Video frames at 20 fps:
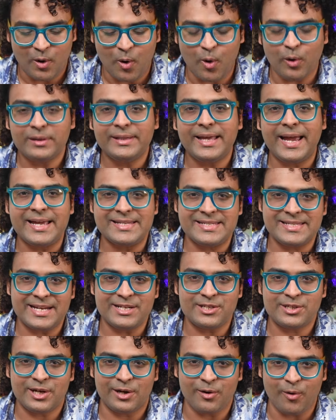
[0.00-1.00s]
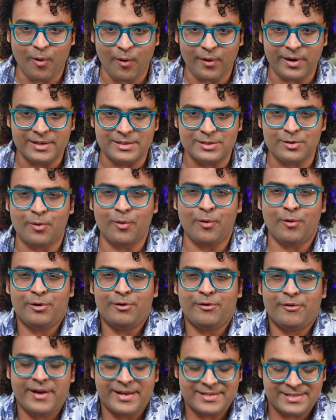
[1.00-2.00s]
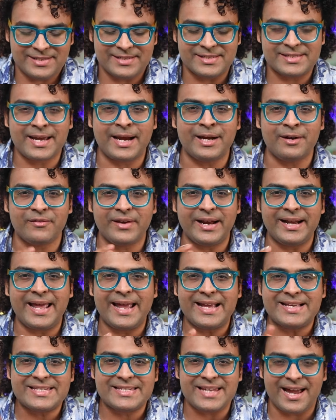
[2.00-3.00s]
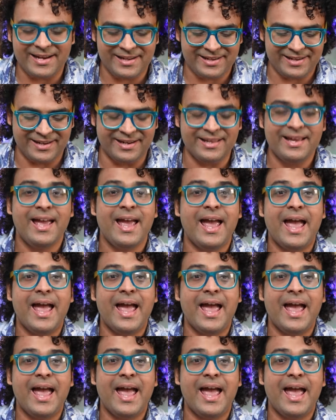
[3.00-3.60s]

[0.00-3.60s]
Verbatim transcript: All the essential oils or oleoresins kind of get excited,